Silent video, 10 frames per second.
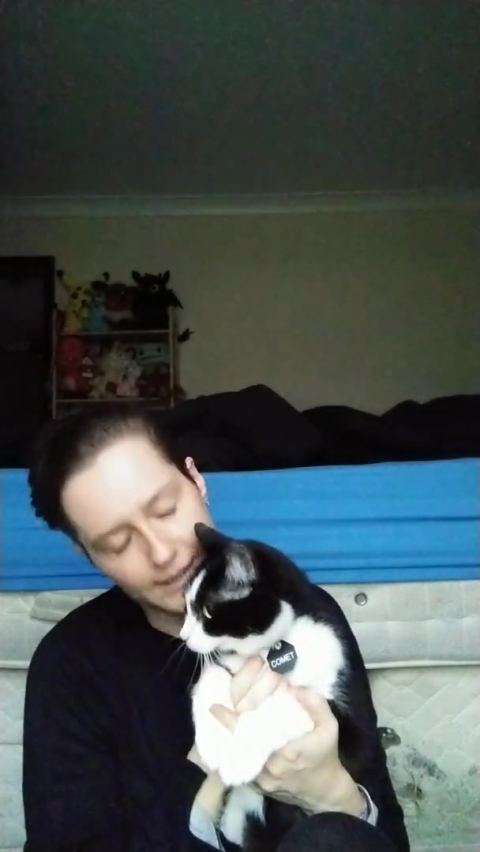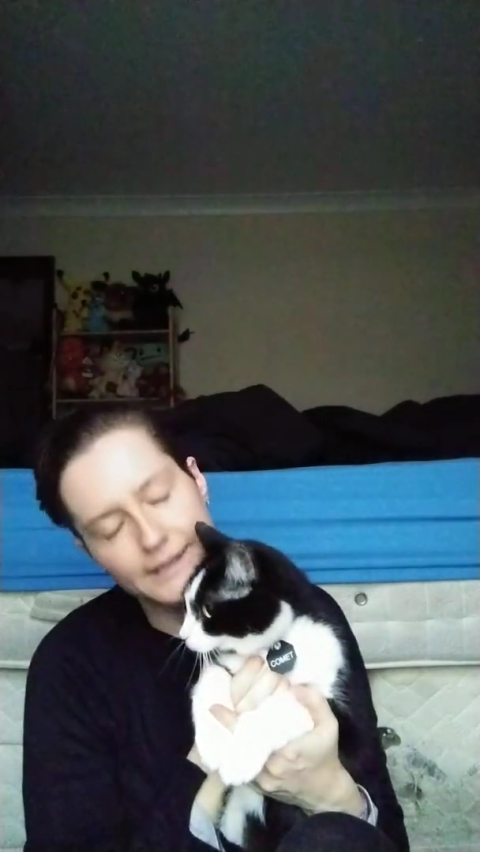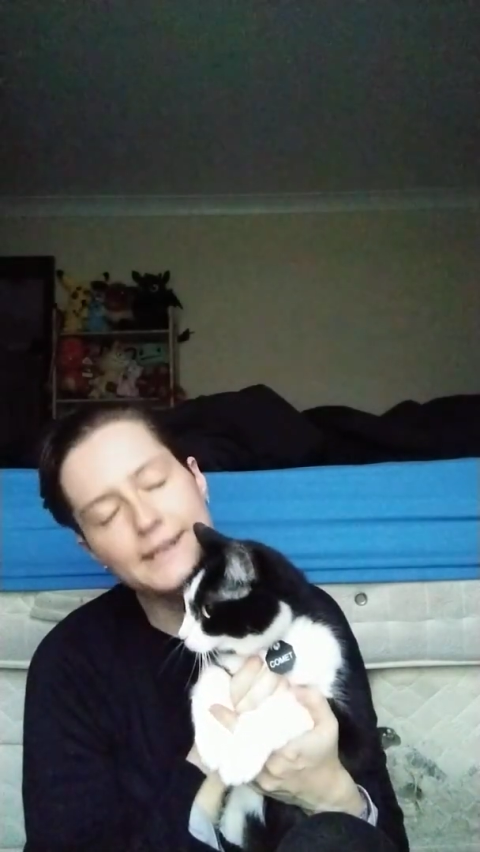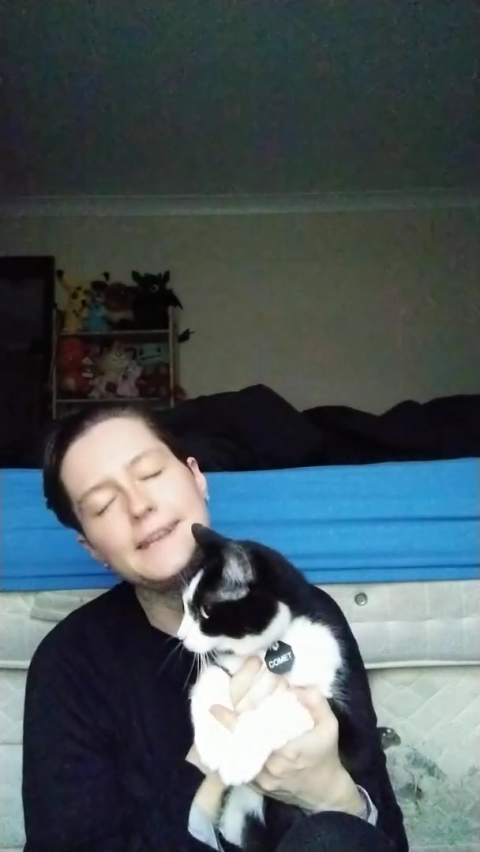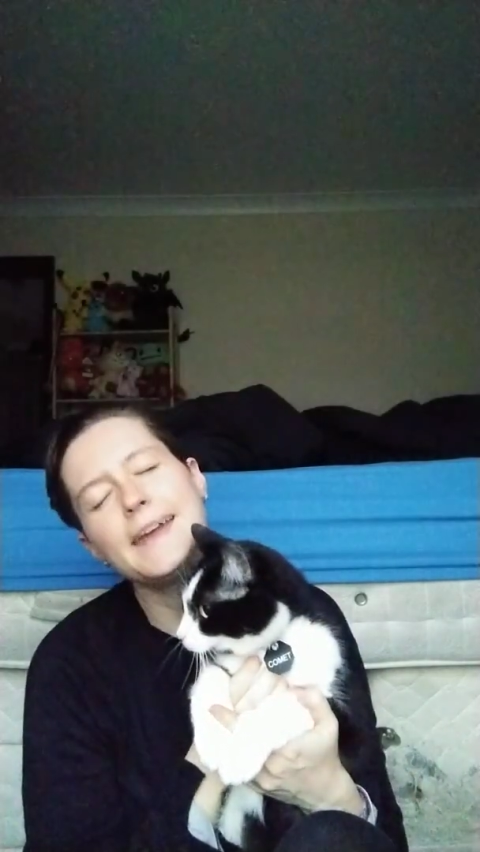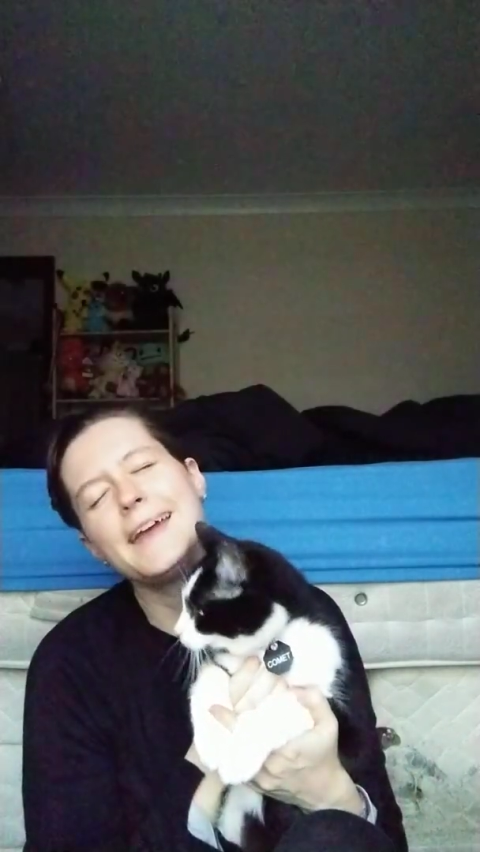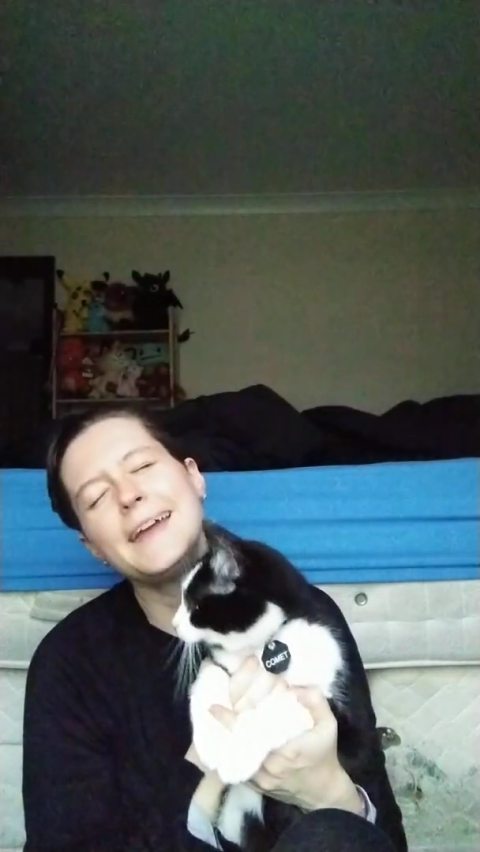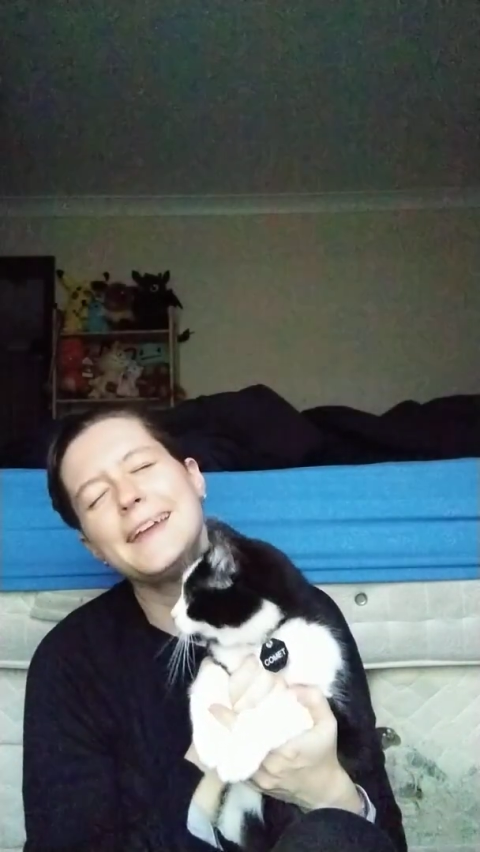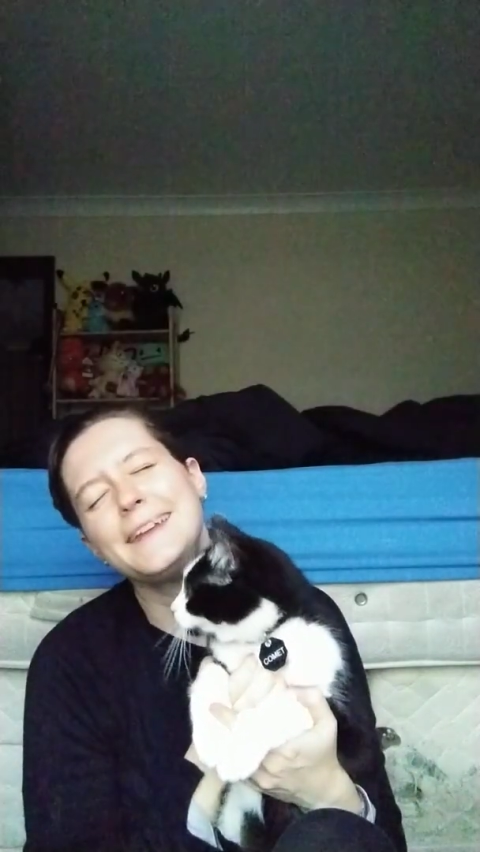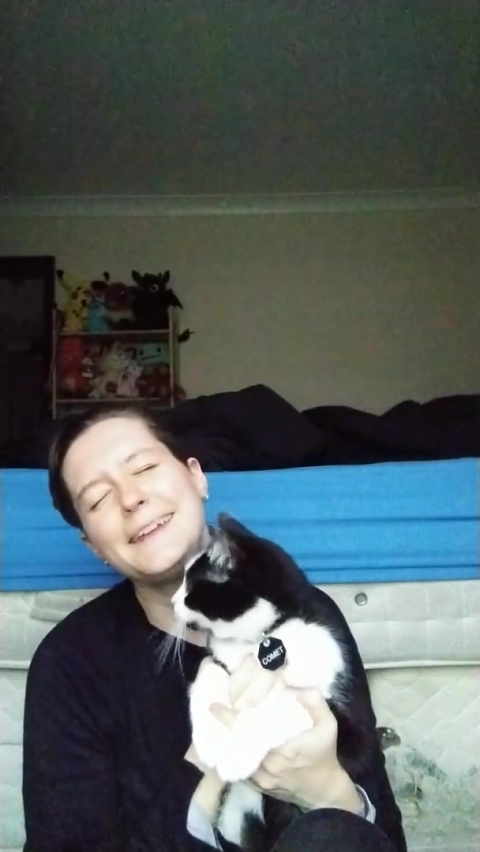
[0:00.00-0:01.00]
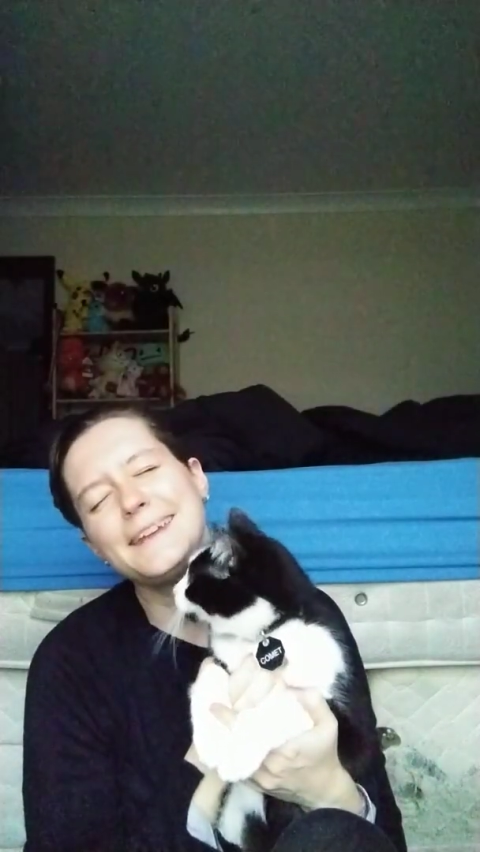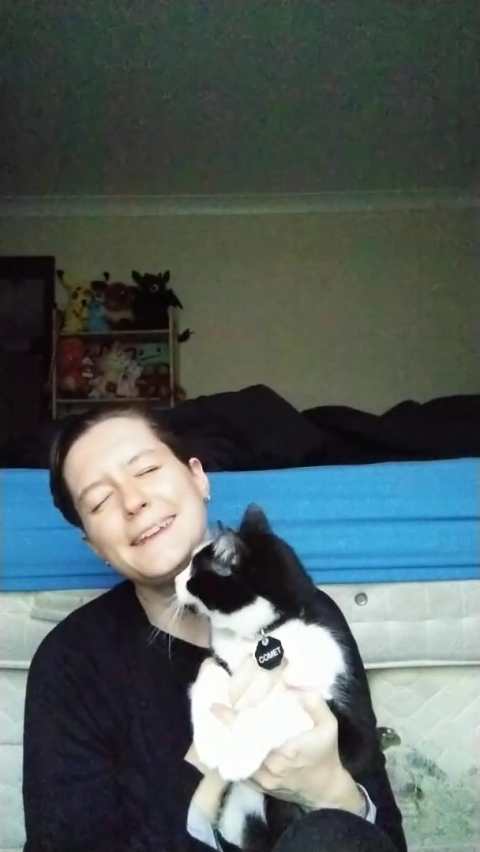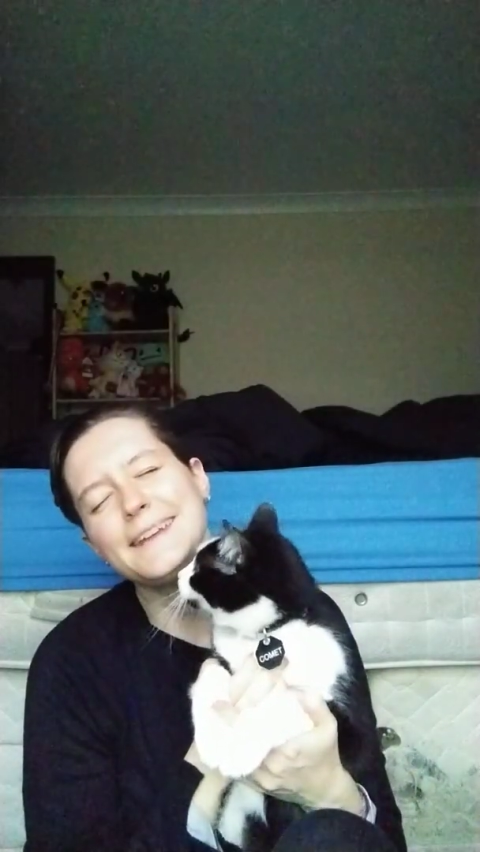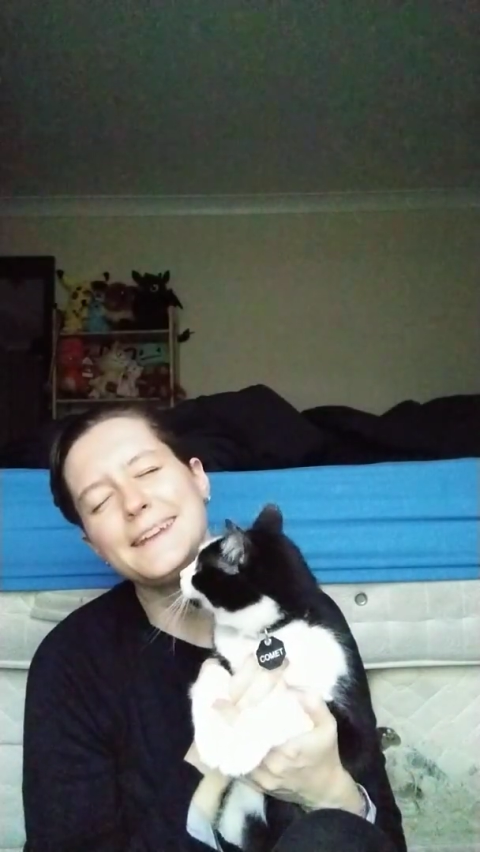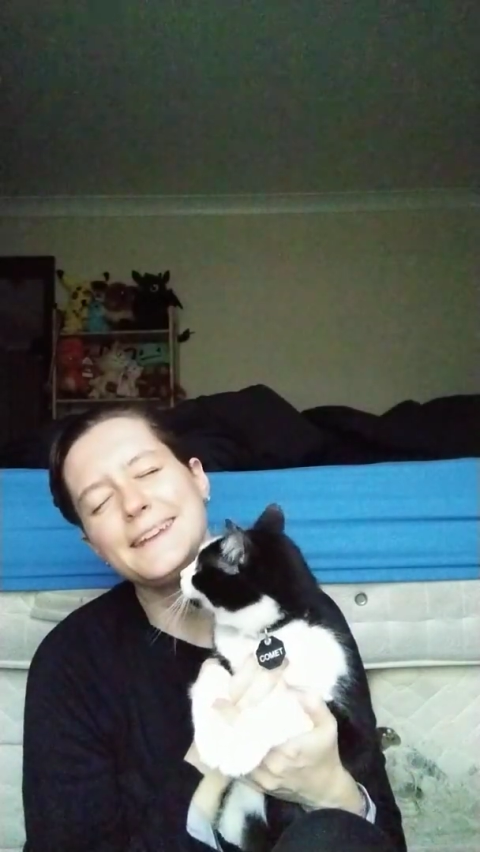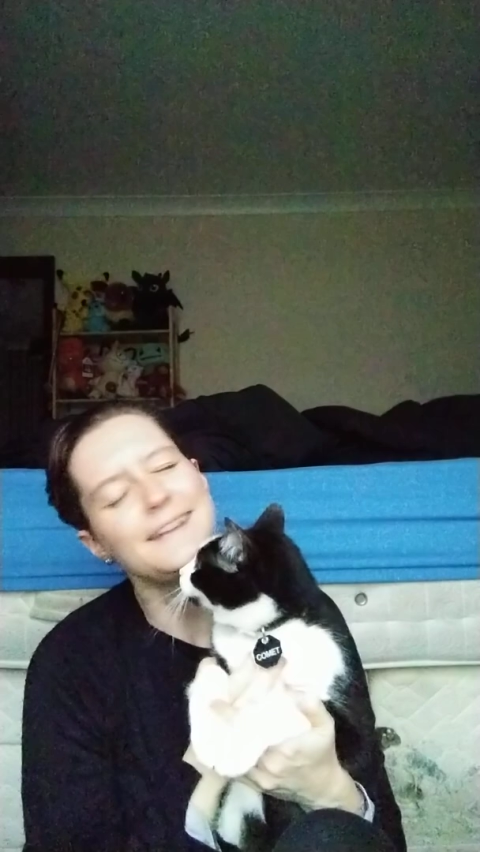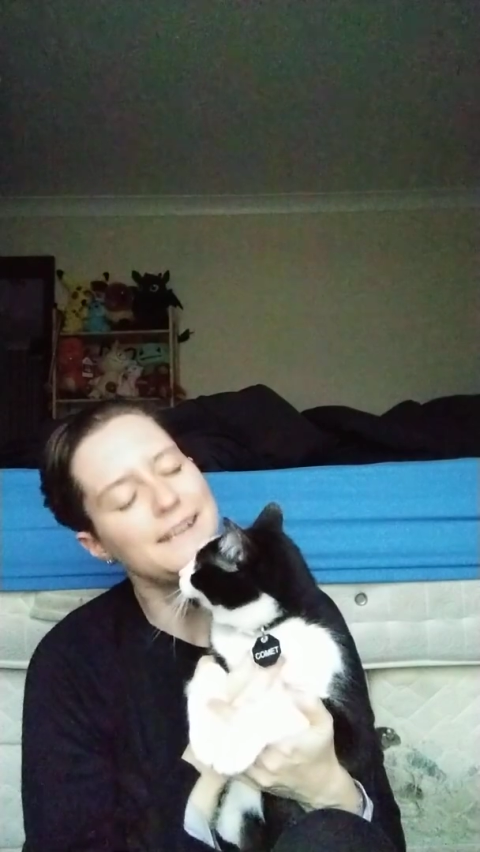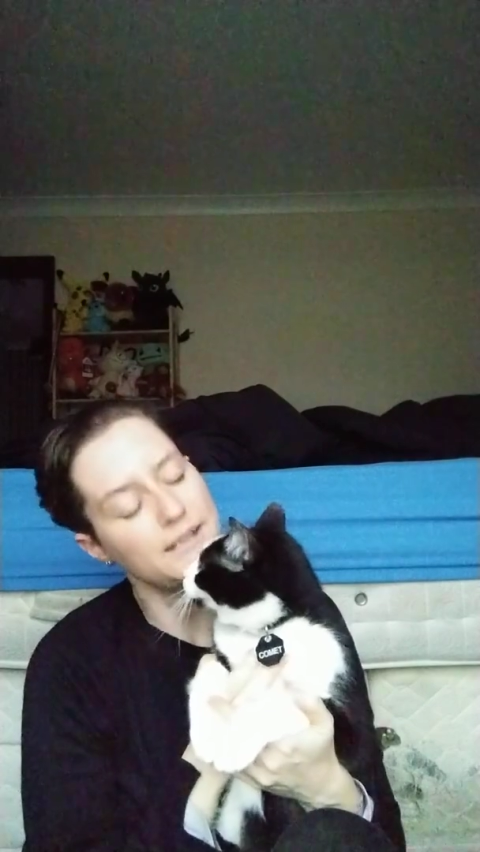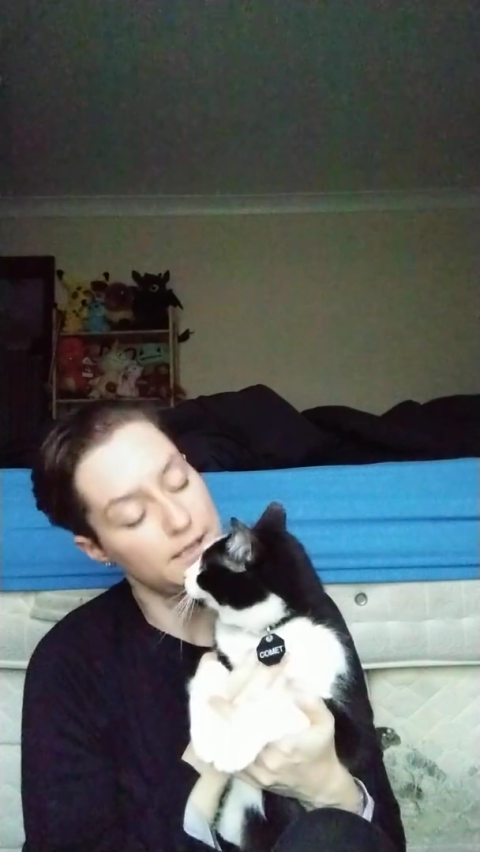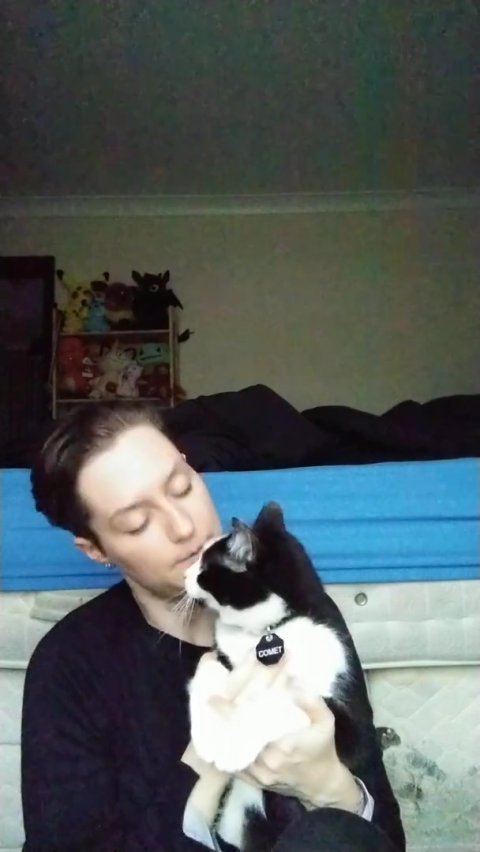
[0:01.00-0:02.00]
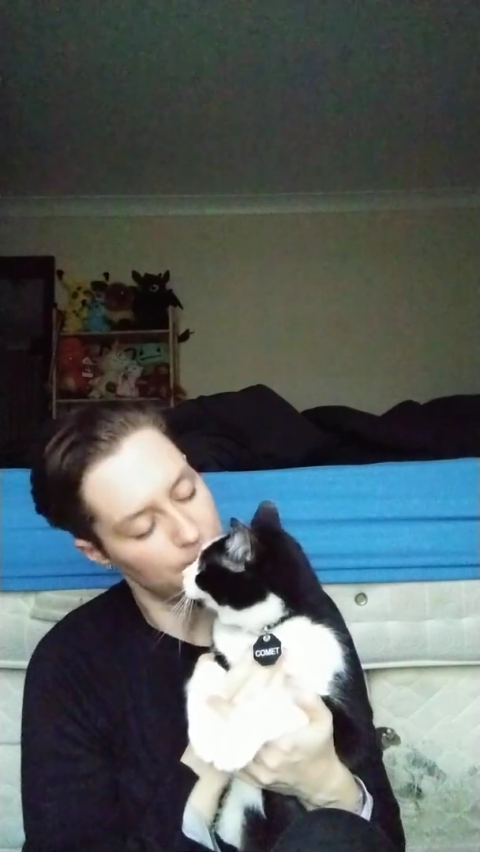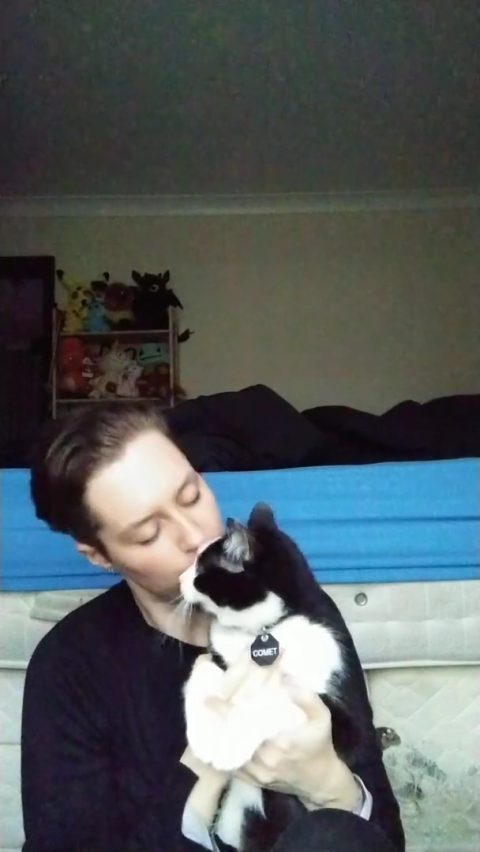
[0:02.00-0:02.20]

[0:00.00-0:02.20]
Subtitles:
Yay!